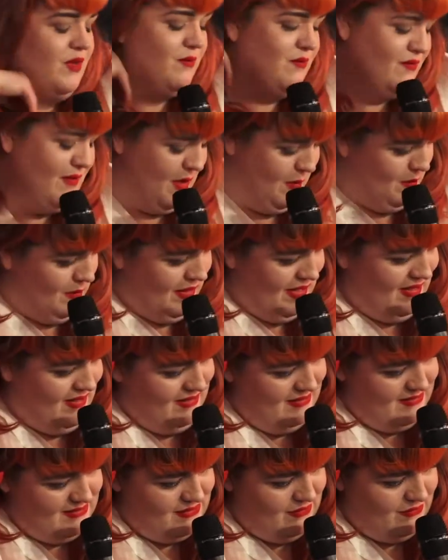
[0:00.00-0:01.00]
family
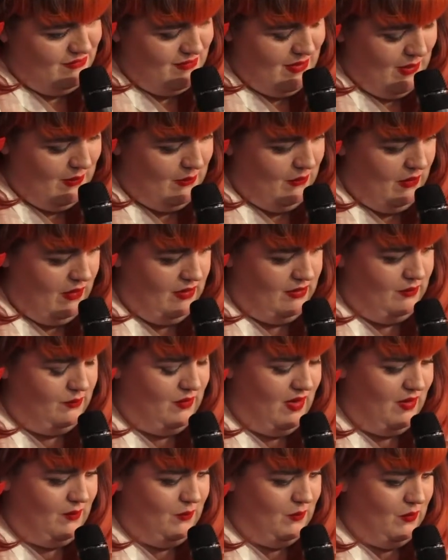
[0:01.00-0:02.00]
stuff going
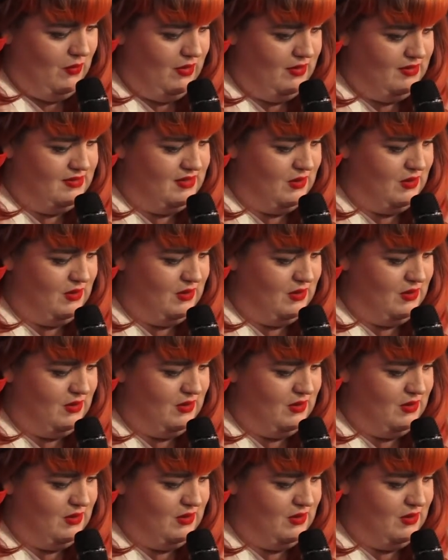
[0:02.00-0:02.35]
on and work,